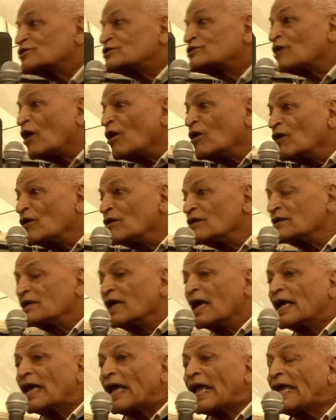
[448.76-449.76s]
soul
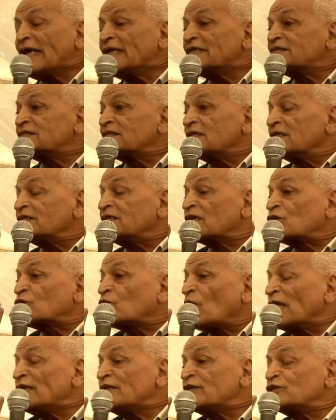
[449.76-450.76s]
is the
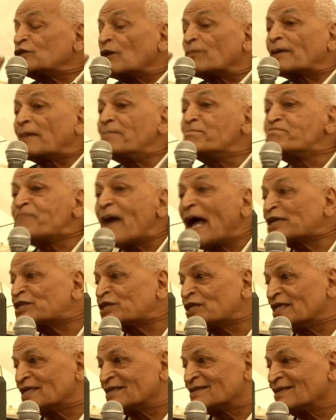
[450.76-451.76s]
quality of
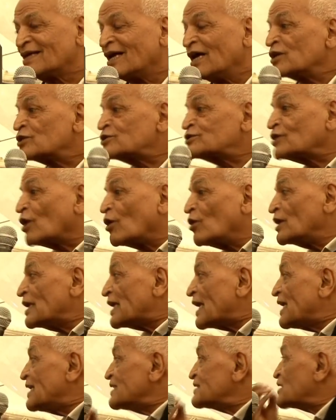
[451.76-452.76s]
compassion.
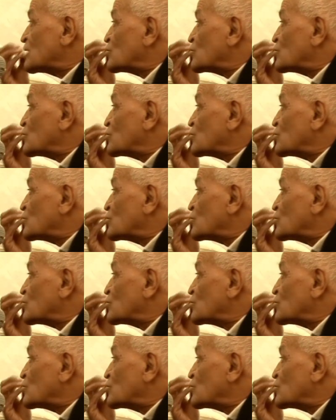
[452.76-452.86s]
Soul is